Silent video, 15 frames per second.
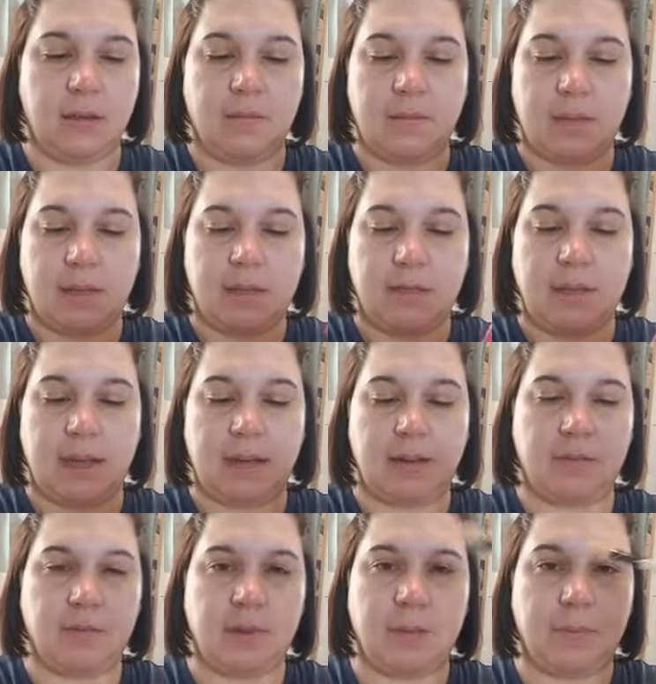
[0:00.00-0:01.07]
because I
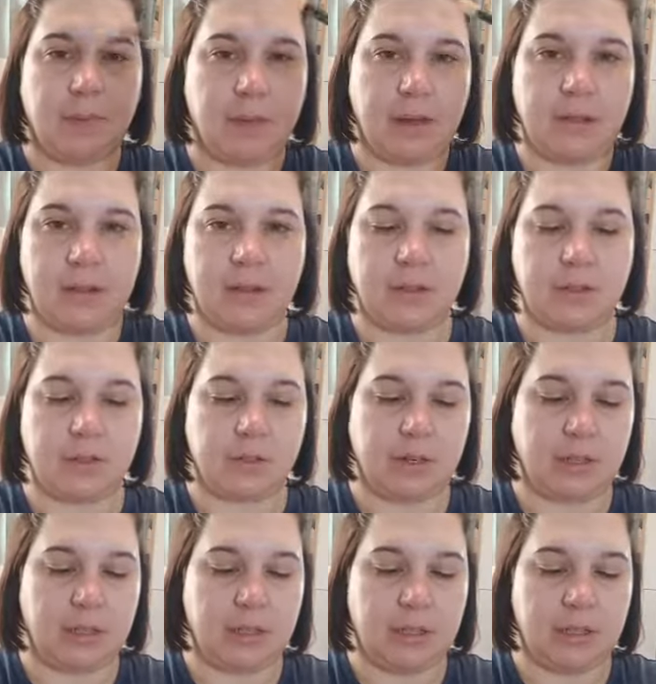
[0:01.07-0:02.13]
don't want to apply this
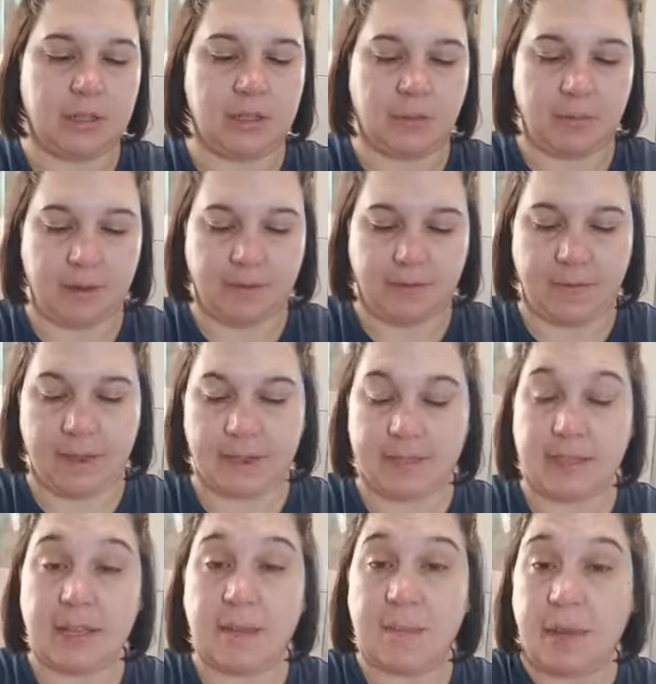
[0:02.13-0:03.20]
directly to my
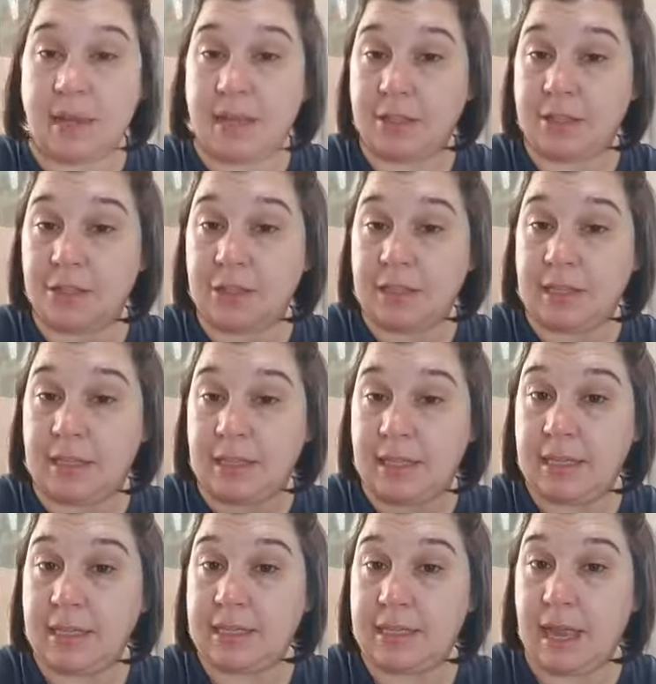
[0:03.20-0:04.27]
face. And my hands are clean
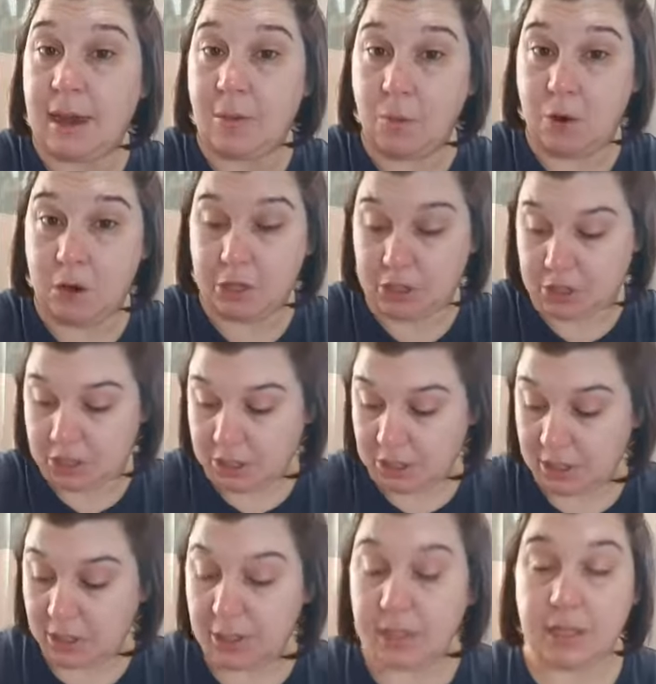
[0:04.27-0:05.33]
because I washed
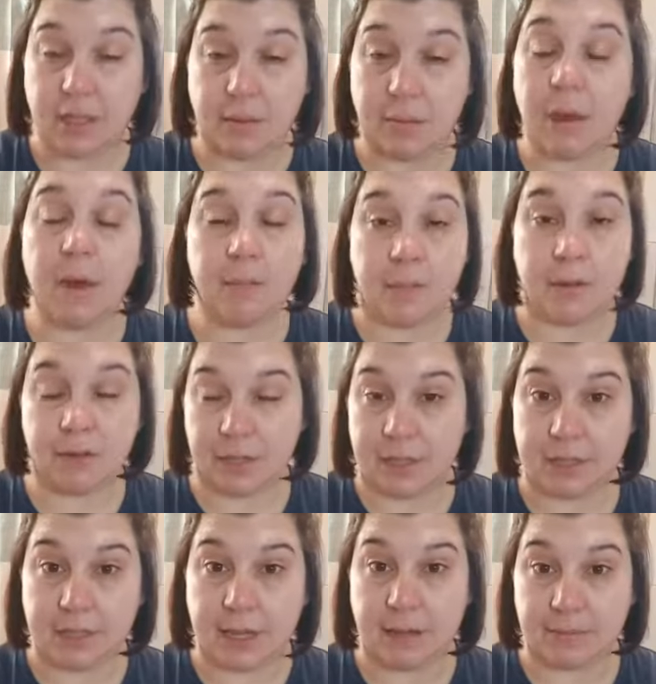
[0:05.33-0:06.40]
them a million
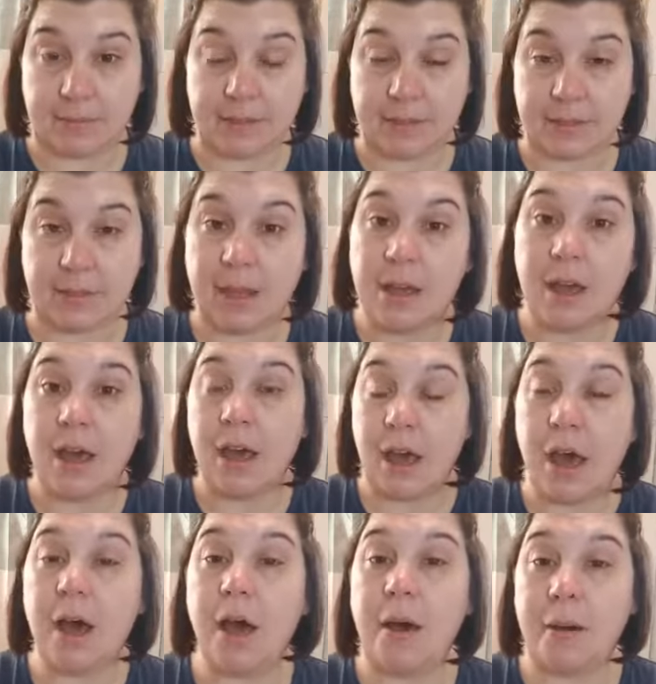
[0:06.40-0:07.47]
times.
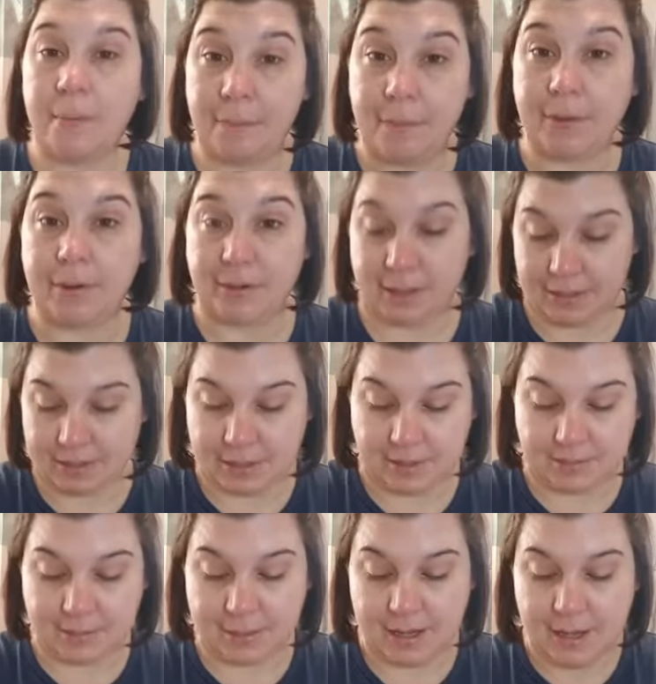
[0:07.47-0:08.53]
A million
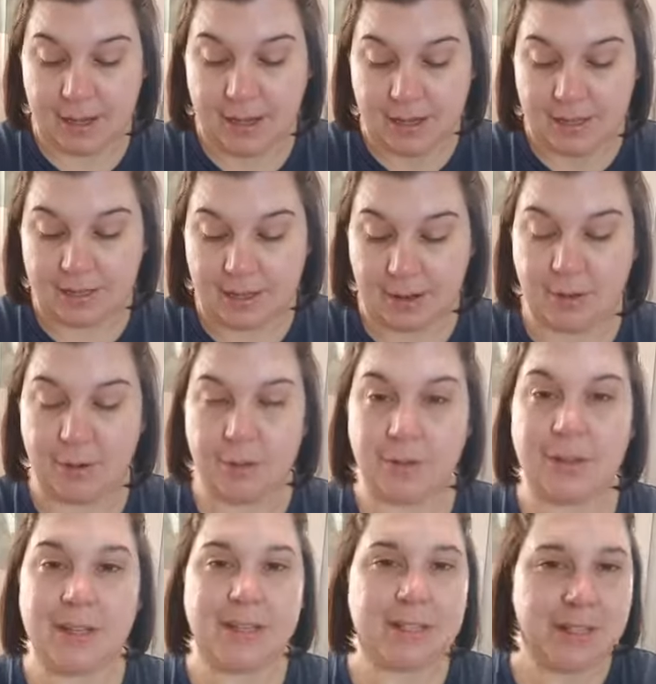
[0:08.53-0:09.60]
times. So
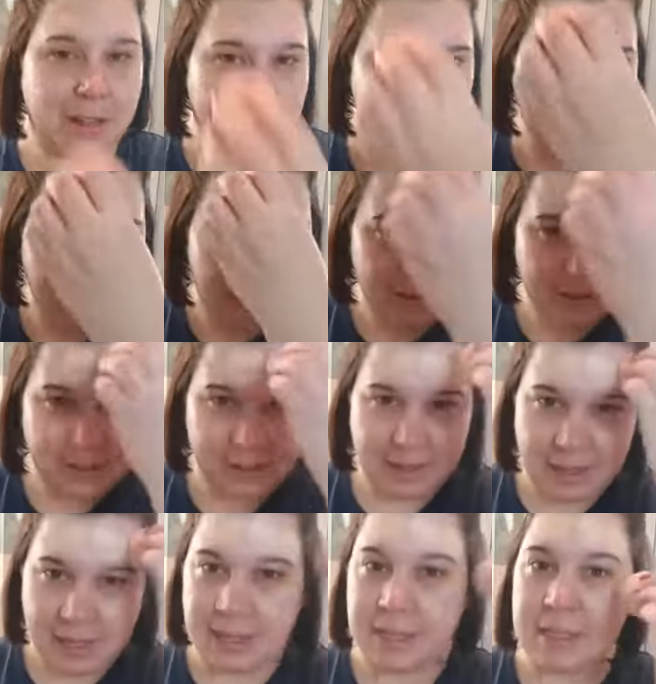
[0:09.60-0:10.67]
let's talk about the
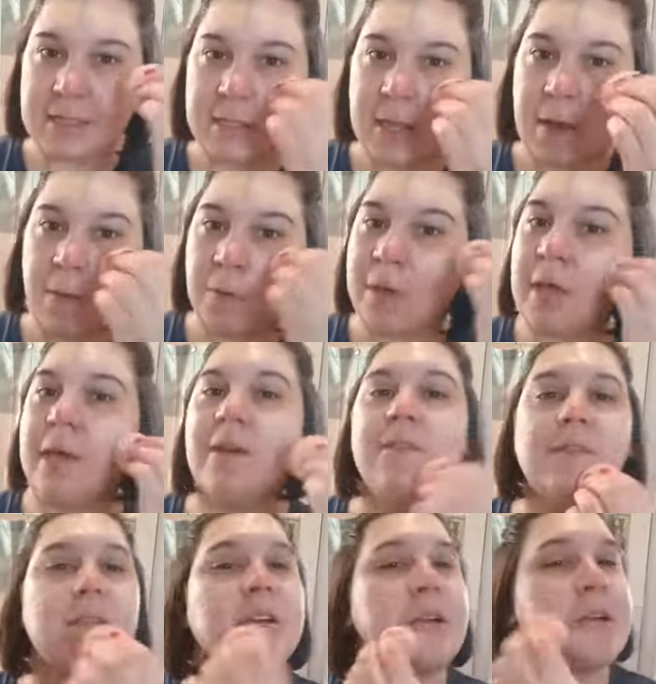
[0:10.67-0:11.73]
things that we
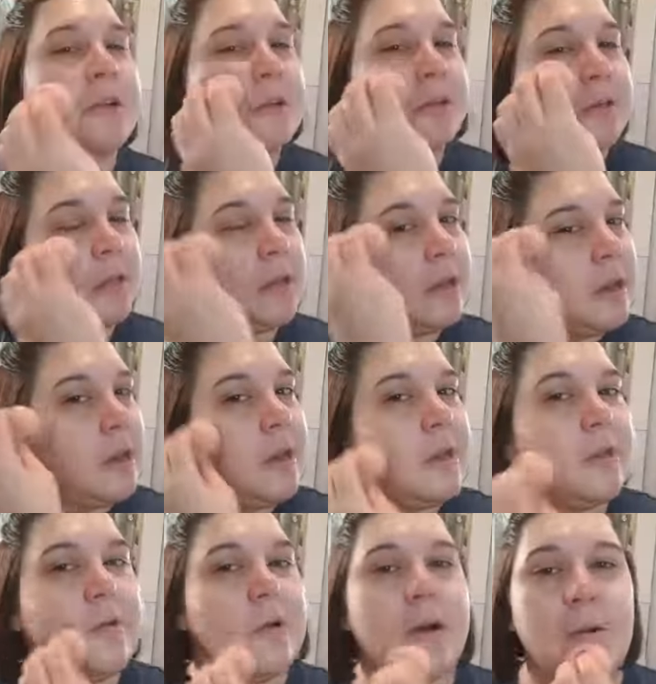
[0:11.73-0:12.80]
have learned
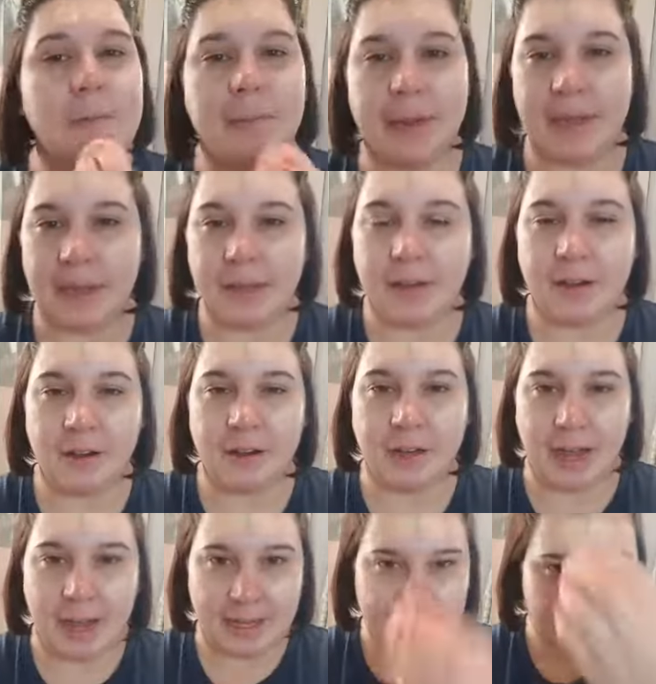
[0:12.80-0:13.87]
while being on
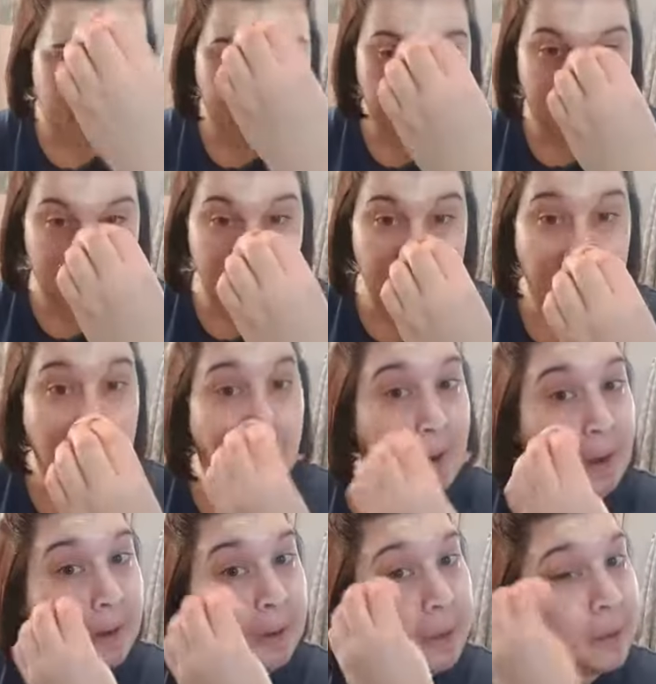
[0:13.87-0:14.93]
isolation.
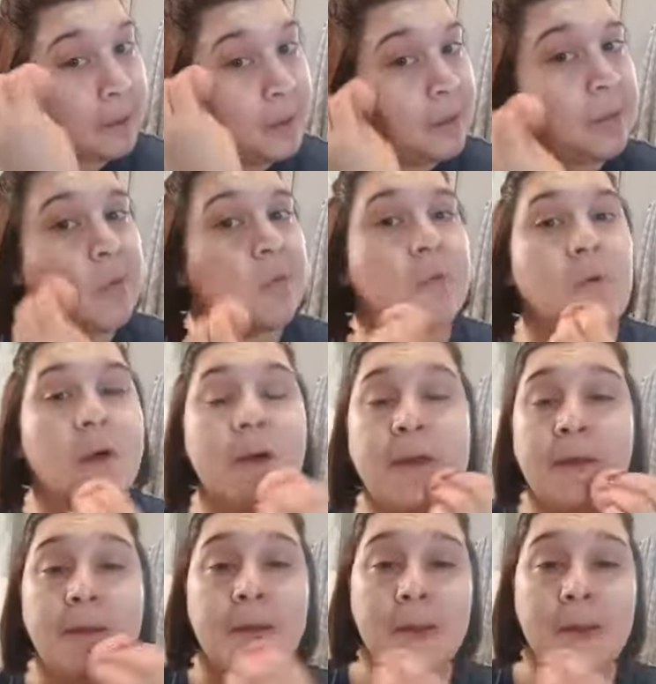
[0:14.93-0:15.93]
Number one,